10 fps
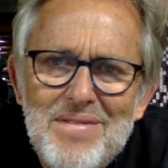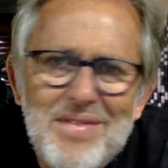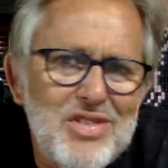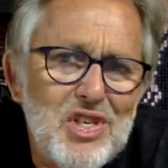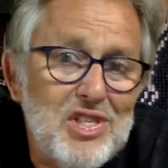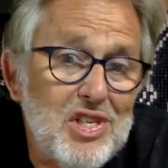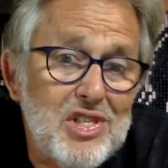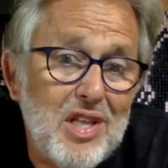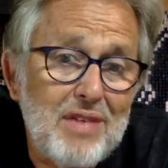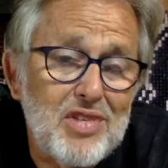And
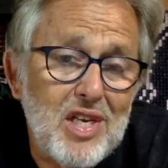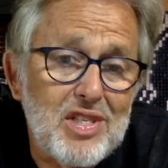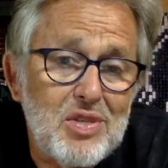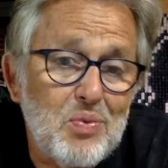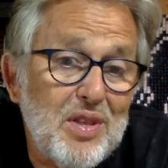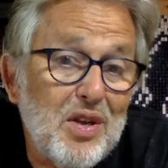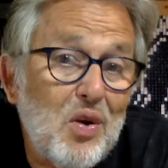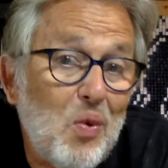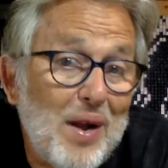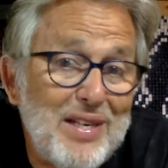Jesus loves us with
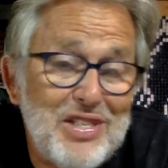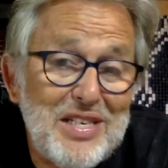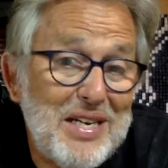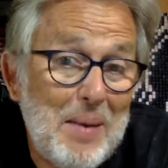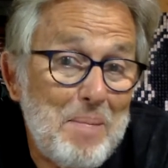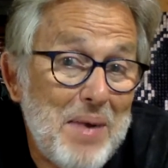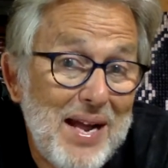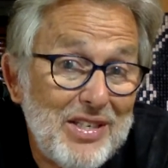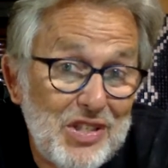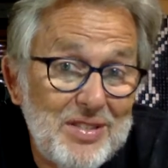crazy
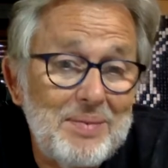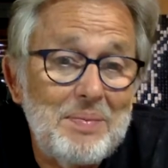compassion.